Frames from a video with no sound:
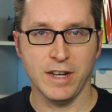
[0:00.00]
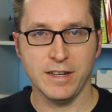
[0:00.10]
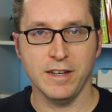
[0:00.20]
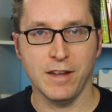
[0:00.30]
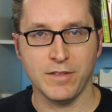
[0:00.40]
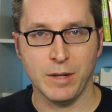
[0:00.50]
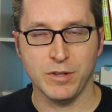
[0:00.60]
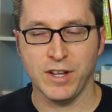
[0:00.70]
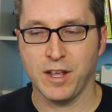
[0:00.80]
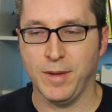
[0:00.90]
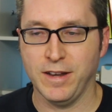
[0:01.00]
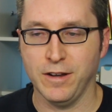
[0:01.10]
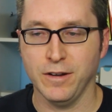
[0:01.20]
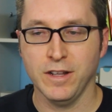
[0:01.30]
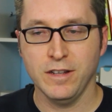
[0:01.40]
that I didn't have time to talk about
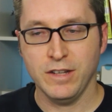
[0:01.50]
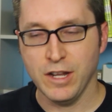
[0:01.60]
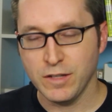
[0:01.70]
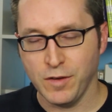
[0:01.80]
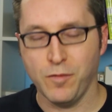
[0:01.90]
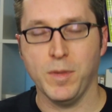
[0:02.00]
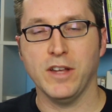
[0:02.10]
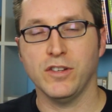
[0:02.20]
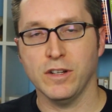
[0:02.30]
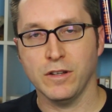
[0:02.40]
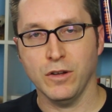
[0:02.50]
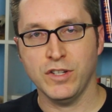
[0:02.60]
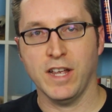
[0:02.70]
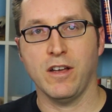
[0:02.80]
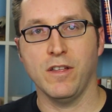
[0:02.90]
here. Tons of information. Go
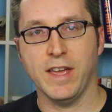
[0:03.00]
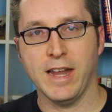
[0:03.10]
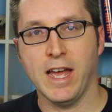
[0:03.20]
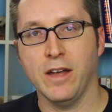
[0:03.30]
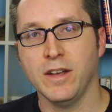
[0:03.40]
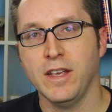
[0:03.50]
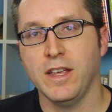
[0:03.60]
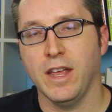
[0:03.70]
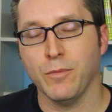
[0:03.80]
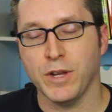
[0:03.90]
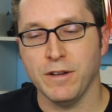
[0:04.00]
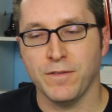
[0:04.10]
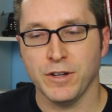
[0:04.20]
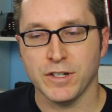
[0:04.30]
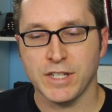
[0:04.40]
check all that out and read it
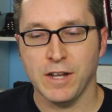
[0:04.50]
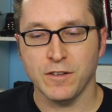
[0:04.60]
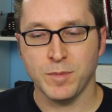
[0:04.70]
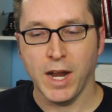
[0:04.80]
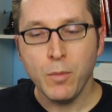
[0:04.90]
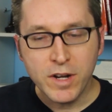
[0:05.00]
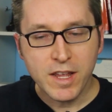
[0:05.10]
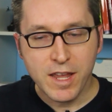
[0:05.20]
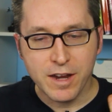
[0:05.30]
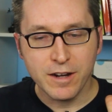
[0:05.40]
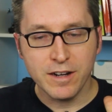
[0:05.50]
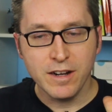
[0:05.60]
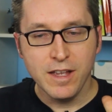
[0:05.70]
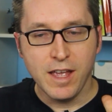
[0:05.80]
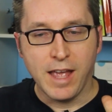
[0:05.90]
for yourselves. But I want to
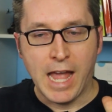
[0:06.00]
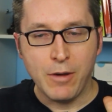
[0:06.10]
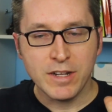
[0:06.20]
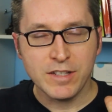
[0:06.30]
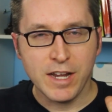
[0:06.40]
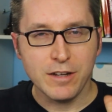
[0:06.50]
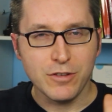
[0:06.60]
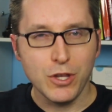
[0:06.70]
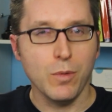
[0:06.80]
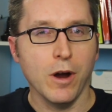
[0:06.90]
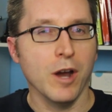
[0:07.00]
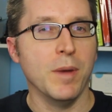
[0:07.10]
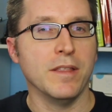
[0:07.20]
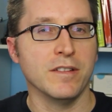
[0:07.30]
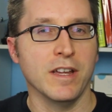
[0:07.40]
hear how excited you are
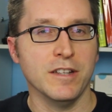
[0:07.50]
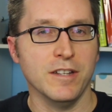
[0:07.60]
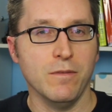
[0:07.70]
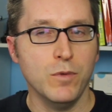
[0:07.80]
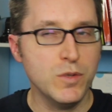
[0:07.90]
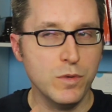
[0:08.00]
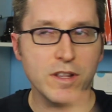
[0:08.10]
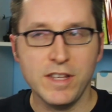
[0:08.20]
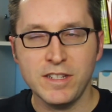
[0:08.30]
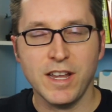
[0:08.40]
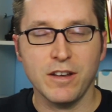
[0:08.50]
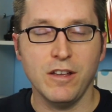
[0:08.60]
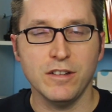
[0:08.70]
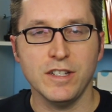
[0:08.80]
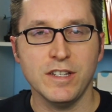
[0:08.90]
about this kind of stuff. Which one of these
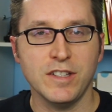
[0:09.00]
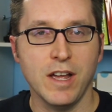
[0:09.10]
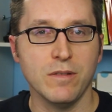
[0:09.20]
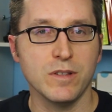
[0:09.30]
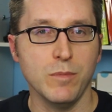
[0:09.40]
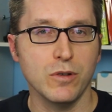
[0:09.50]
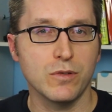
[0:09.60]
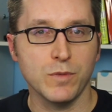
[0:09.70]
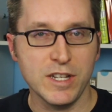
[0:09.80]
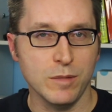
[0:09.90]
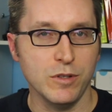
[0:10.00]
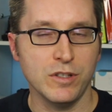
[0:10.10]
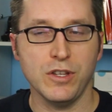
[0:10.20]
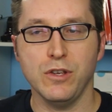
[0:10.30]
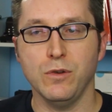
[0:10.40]
technologies sounds most reasonable
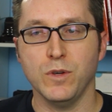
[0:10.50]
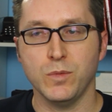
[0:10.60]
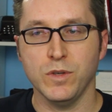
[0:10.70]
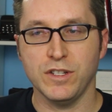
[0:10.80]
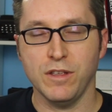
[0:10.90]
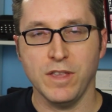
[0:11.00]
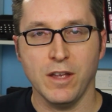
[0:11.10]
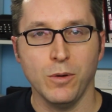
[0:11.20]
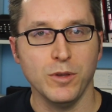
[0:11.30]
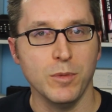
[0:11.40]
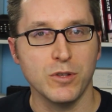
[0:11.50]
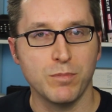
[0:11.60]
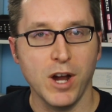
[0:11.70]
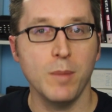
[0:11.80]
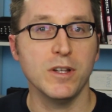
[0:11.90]
to you? Which ones do you think hold the
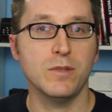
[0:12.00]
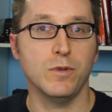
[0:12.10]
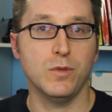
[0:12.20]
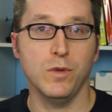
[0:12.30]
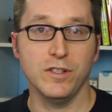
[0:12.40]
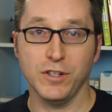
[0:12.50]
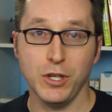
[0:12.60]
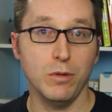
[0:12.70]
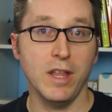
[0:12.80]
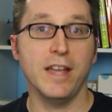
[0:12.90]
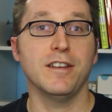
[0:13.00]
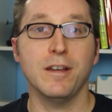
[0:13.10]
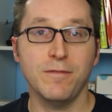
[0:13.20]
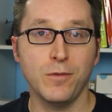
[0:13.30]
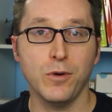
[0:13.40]
most promise? Which ones are you lined
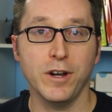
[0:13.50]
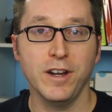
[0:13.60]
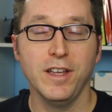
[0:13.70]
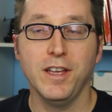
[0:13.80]
up for?